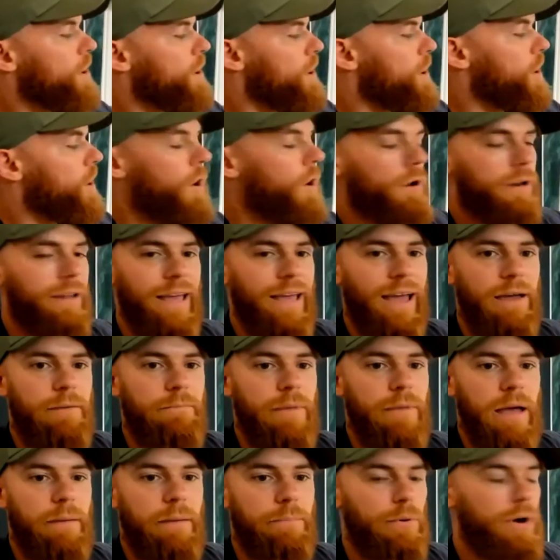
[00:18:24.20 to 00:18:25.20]
on getting
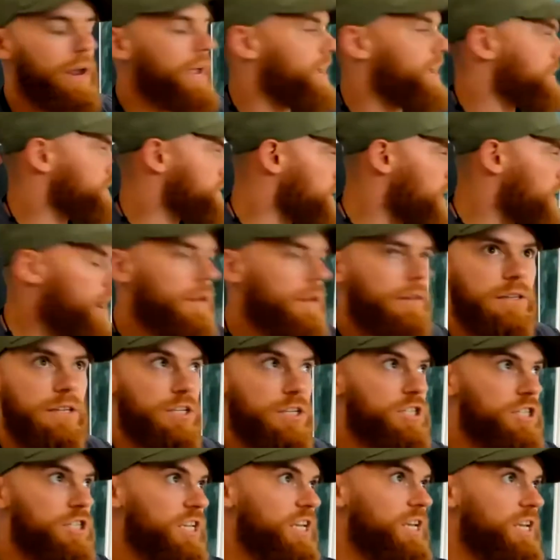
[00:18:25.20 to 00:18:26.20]
my brain to
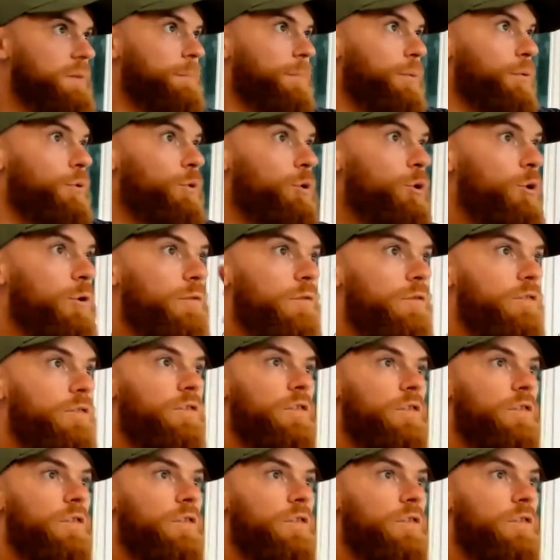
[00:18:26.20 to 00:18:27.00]
see proof